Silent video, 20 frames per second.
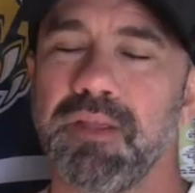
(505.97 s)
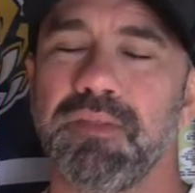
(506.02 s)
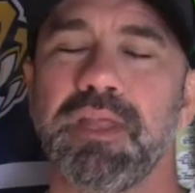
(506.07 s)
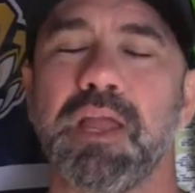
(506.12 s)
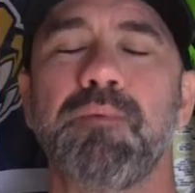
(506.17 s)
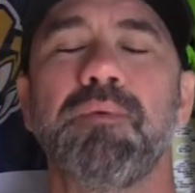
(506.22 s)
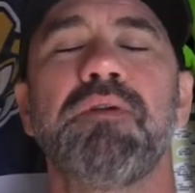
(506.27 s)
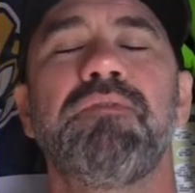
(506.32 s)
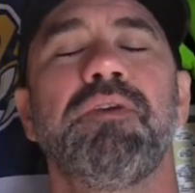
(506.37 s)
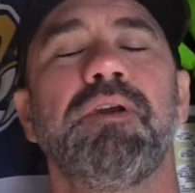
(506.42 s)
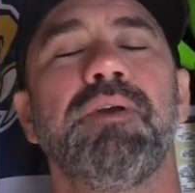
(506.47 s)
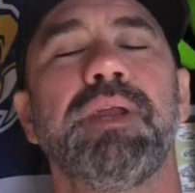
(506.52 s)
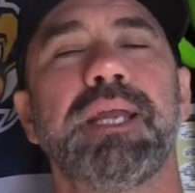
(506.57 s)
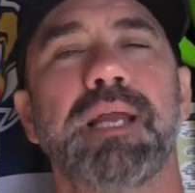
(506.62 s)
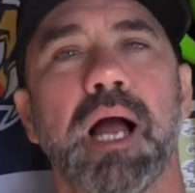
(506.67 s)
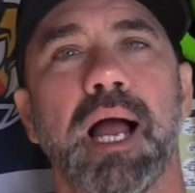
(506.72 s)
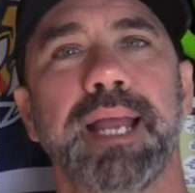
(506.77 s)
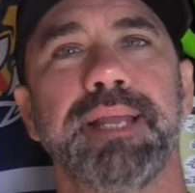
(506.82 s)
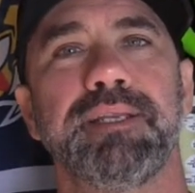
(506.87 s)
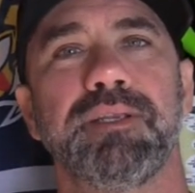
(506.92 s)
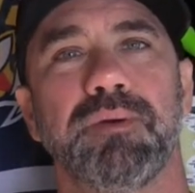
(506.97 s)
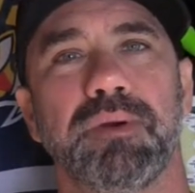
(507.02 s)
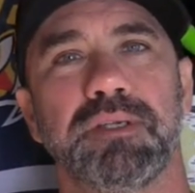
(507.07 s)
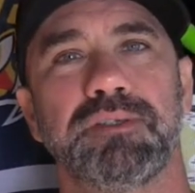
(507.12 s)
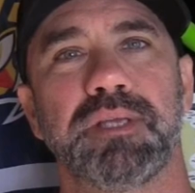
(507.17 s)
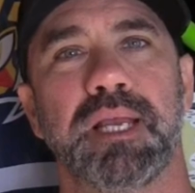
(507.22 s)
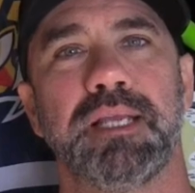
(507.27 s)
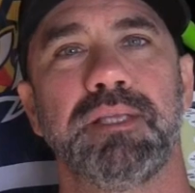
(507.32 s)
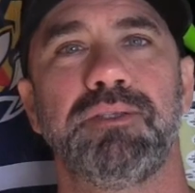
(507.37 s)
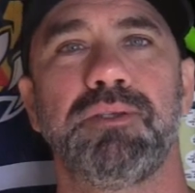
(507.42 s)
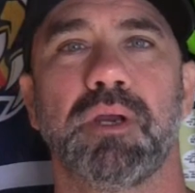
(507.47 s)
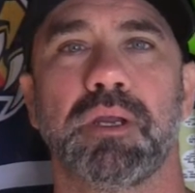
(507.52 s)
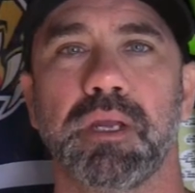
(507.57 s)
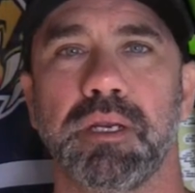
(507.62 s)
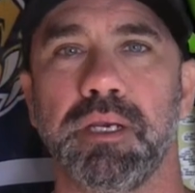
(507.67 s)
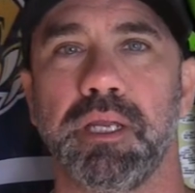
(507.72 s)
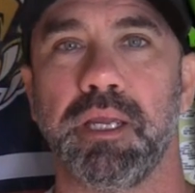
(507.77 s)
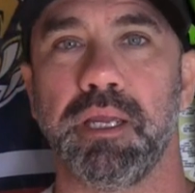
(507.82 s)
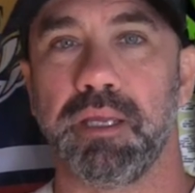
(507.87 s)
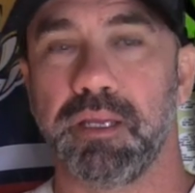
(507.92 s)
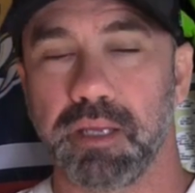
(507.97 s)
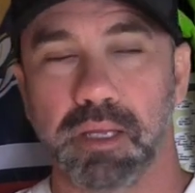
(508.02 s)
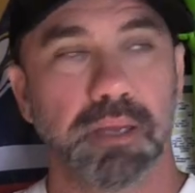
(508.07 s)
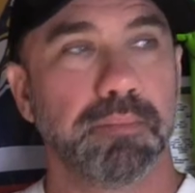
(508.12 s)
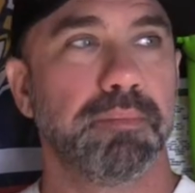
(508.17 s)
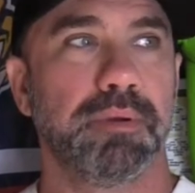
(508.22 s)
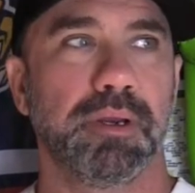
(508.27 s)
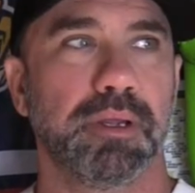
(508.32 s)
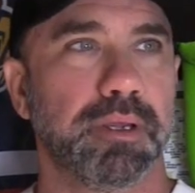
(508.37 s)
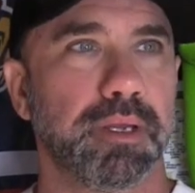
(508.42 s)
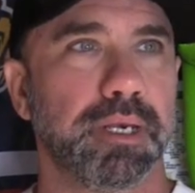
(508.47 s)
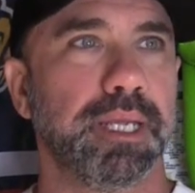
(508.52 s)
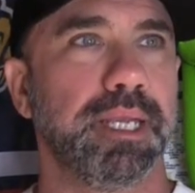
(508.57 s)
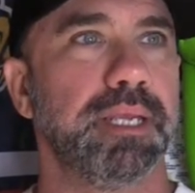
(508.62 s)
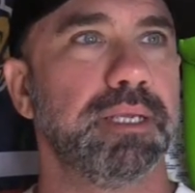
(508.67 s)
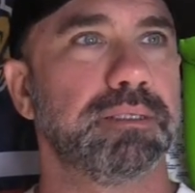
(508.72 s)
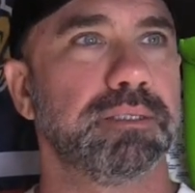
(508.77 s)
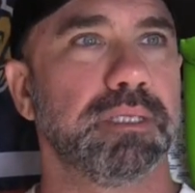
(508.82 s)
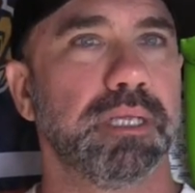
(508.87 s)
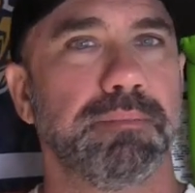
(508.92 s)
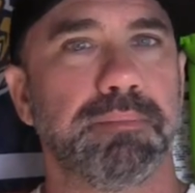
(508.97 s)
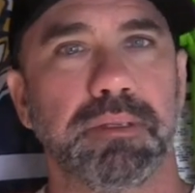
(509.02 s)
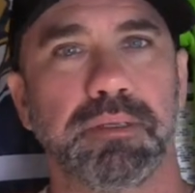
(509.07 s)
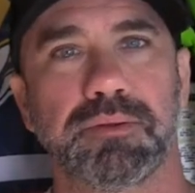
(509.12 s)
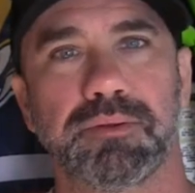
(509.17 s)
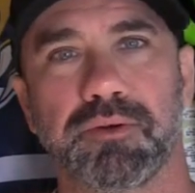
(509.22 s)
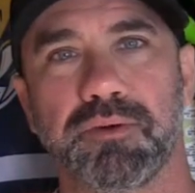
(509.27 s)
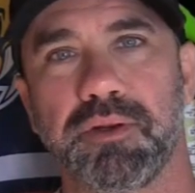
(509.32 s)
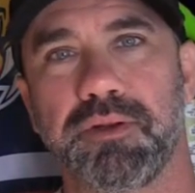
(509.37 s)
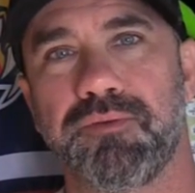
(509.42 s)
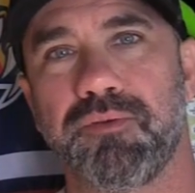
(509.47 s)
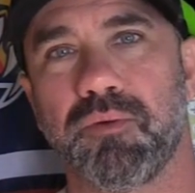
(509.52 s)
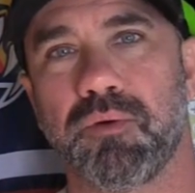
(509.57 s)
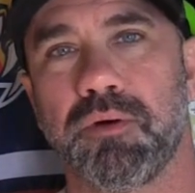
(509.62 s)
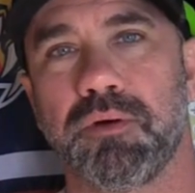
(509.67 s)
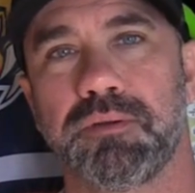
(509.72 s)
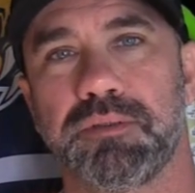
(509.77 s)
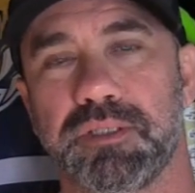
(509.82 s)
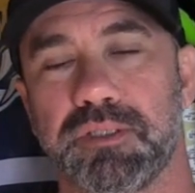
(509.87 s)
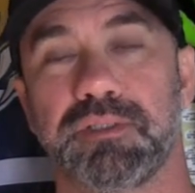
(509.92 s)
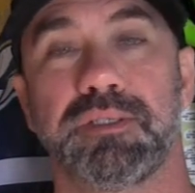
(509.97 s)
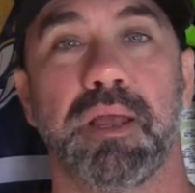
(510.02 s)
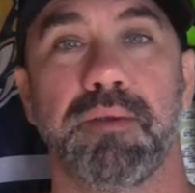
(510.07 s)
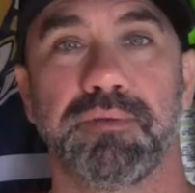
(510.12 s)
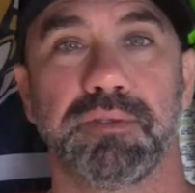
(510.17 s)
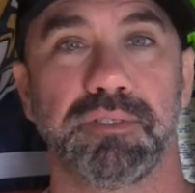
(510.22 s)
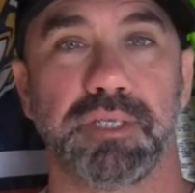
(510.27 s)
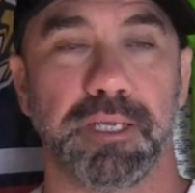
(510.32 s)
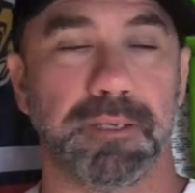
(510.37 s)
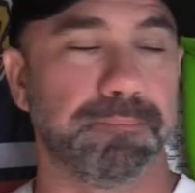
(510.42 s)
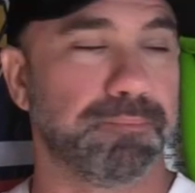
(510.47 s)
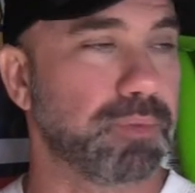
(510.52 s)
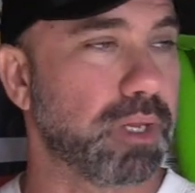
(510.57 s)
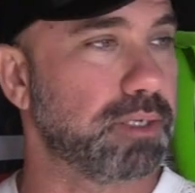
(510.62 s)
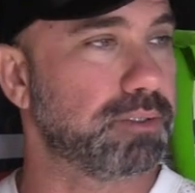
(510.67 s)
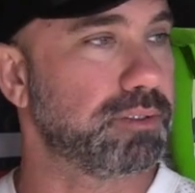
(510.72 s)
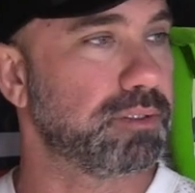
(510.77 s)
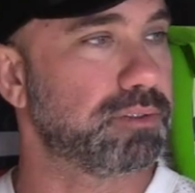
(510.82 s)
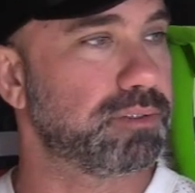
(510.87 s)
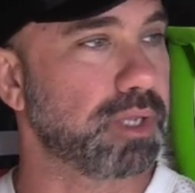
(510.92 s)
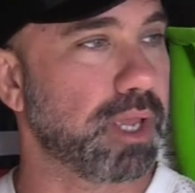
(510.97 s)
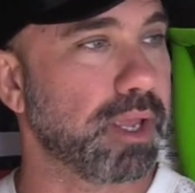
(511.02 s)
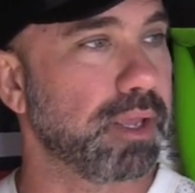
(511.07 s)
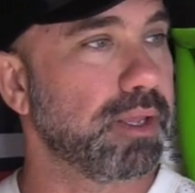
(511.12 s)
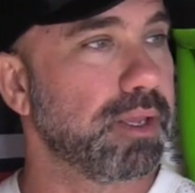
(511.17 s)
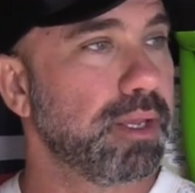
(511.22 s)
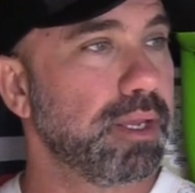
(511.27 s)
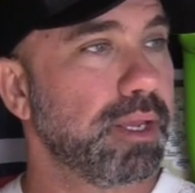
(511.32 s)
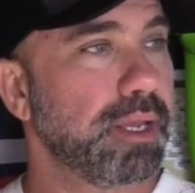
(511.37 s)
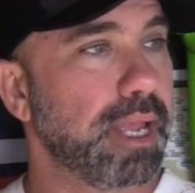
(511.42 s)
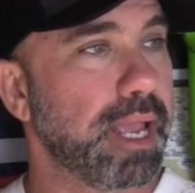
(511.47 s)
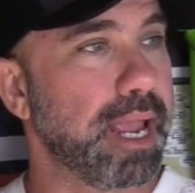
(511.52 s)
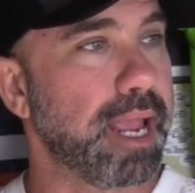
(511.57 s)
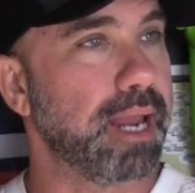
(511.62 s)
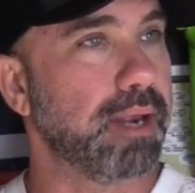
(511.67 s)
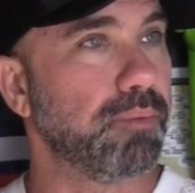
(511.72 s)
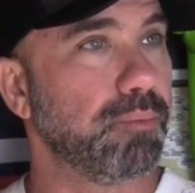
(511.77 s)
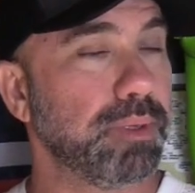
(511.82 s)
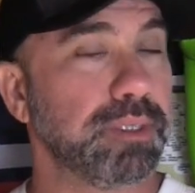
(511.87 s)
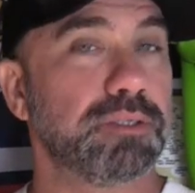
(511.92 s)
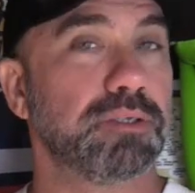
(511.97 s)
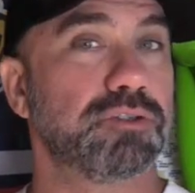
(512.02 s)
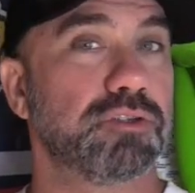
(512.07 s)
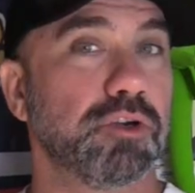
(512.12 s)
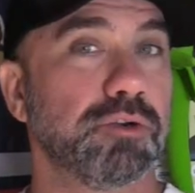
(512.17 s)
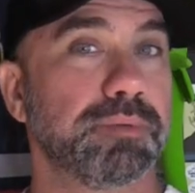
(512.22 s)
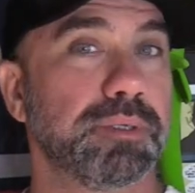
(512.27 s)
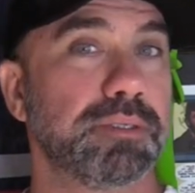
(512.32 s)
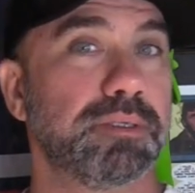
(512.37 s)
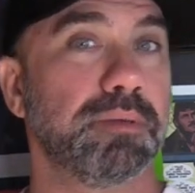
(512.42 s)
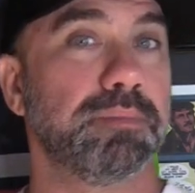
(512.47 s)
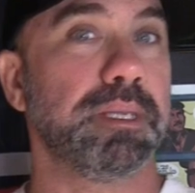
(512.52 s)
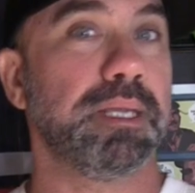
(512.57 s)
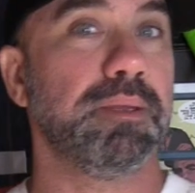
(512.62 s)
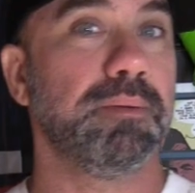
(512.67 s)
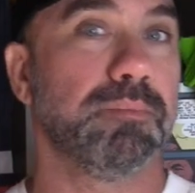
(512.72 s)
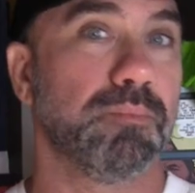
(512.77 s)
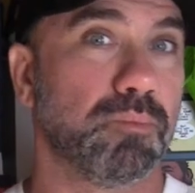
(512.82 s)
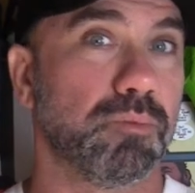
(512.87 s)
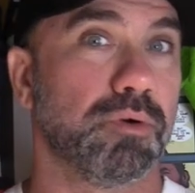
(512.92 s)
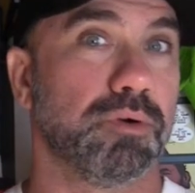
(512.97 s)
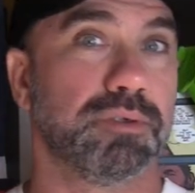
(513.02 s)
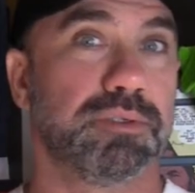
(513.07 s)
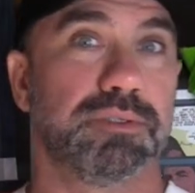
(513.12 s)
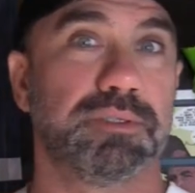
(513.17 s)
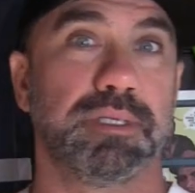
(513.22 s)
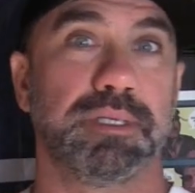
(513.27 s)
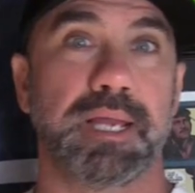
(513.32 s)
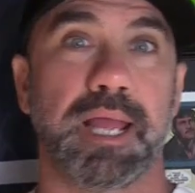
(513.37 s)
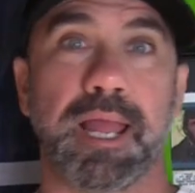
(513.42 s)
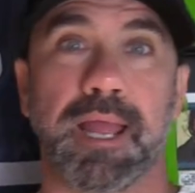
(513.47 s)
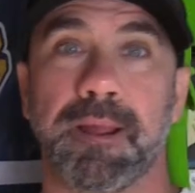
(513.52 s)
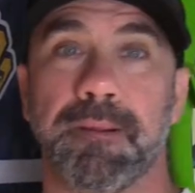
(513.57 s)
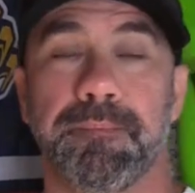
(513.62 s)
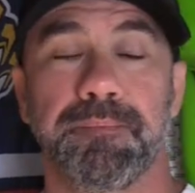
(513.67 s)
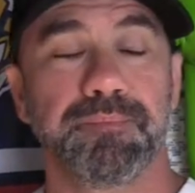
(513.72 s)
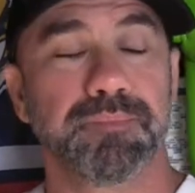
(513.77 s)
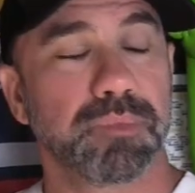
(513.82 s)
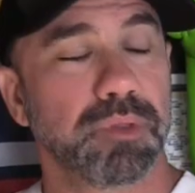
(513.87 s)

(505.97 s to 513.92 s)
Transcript: they were very kind to us and took a knee, but it could have easily been 34-17, I should say. And we deserved it to be worse than that.